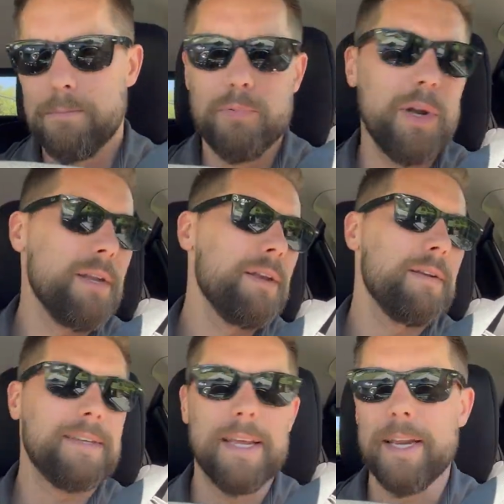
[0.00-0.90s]

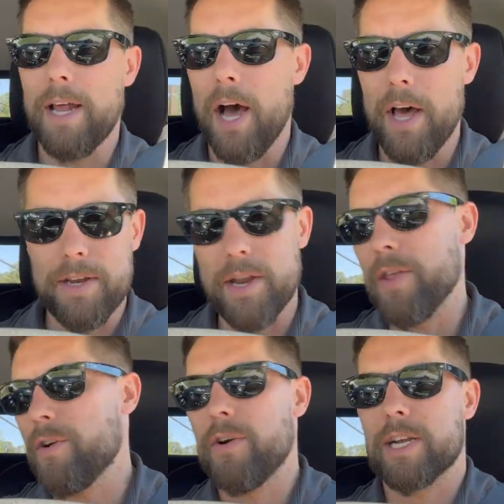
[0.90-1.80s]
Britain did
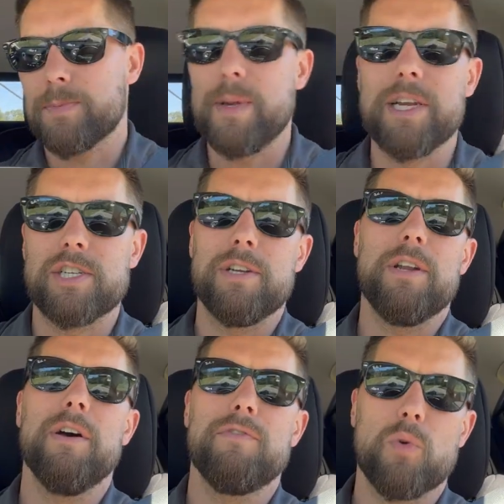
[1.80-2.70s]
another
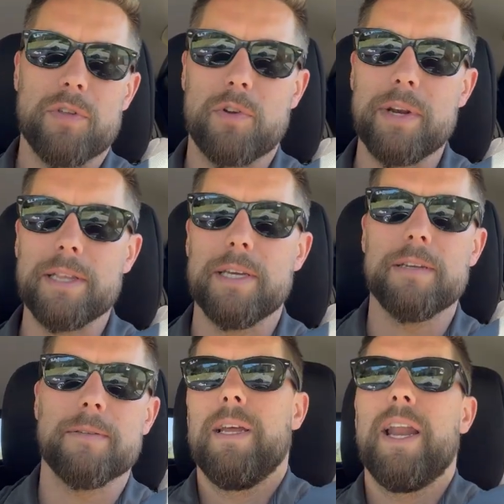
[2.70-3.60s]
expedition of North Greenland.
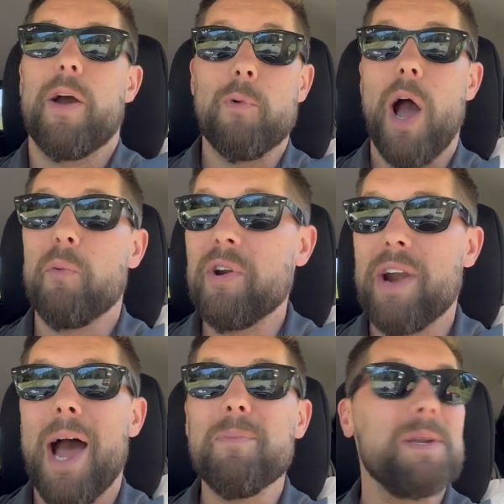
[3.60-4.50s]
Now, I wonder
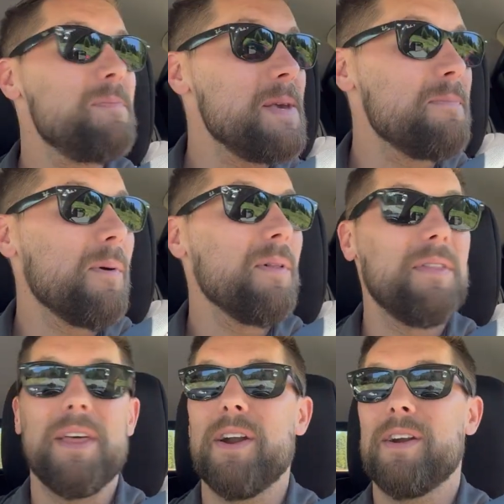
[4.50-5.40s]
how many people
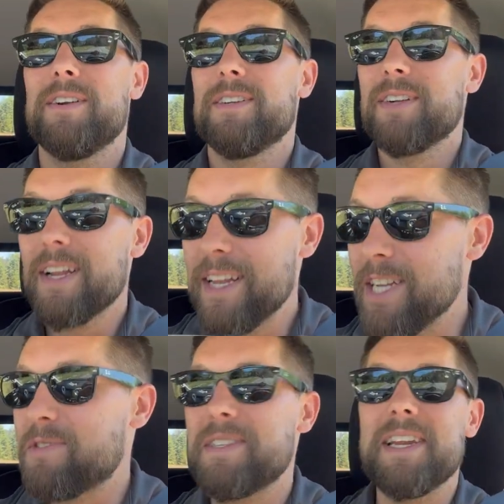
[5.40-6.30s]
that are
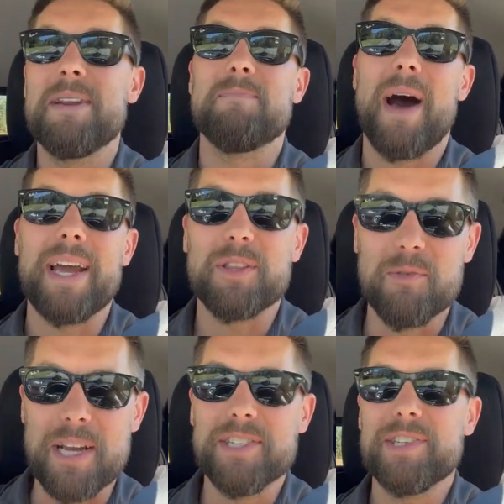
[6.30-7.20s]
interested in buying the
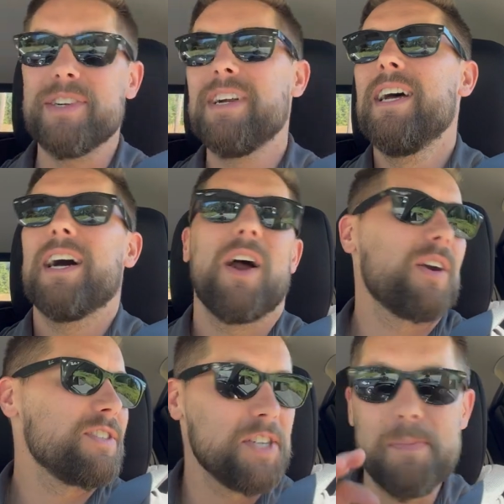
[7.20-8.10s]
Ranger
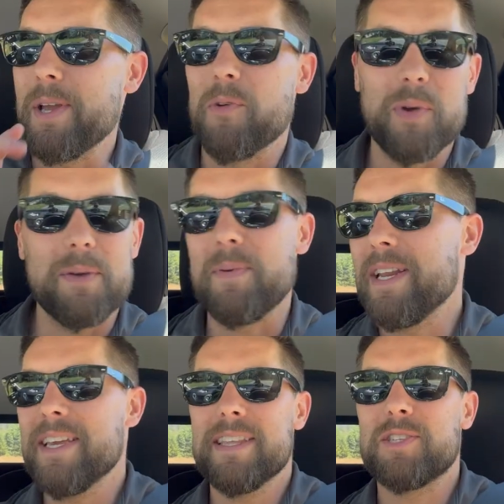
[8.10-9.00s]
are jumping on
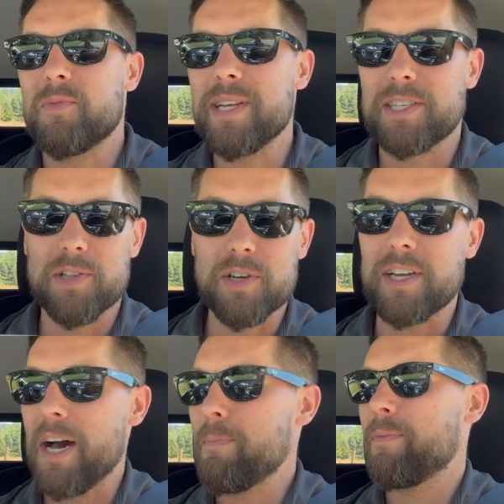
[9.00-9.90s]
Wikipedia this week to
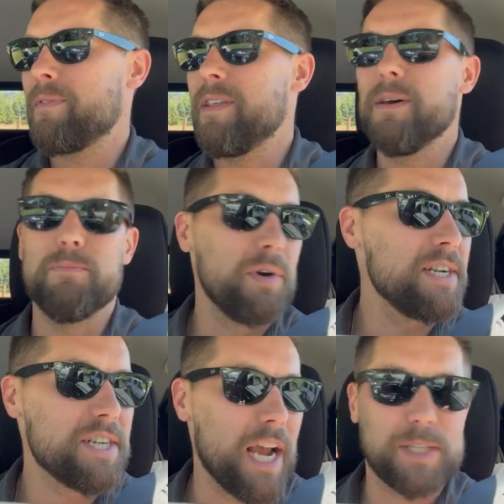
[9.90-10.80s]
look up the
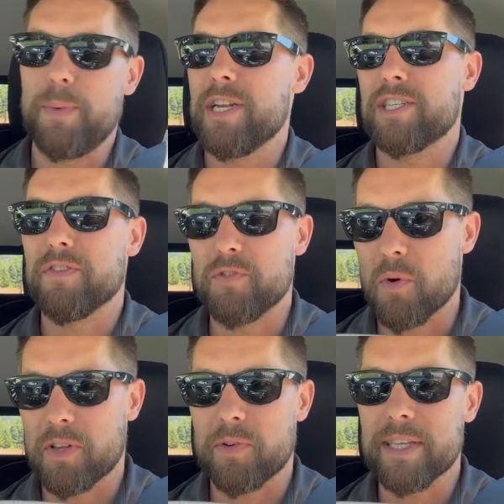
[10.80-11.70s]
British expedition of
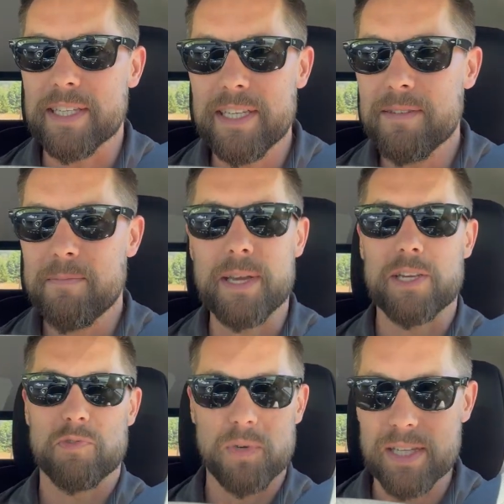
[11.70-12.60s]
North Greenland,
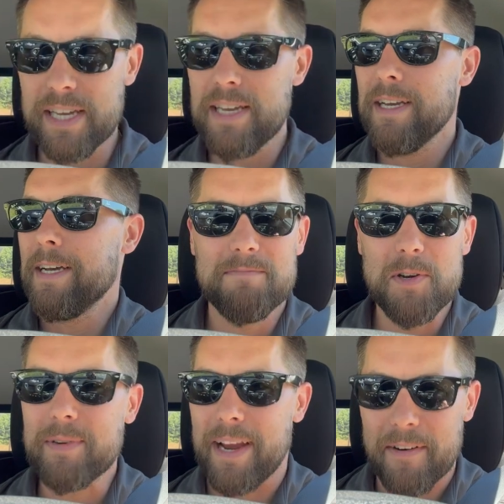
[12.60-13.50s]
because really,
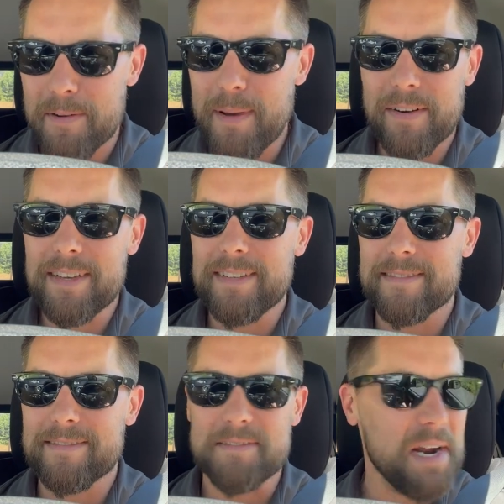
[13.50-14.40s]
who cared about it?
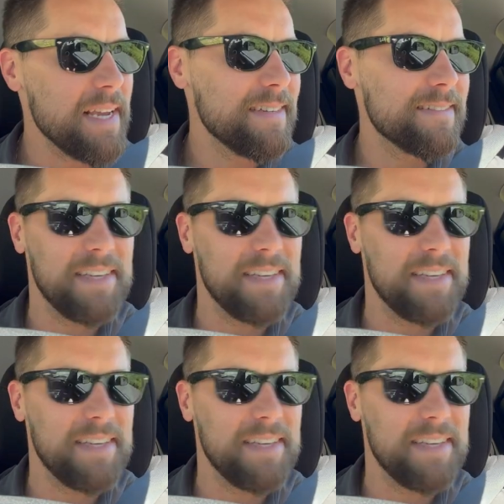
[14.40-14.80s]
Right?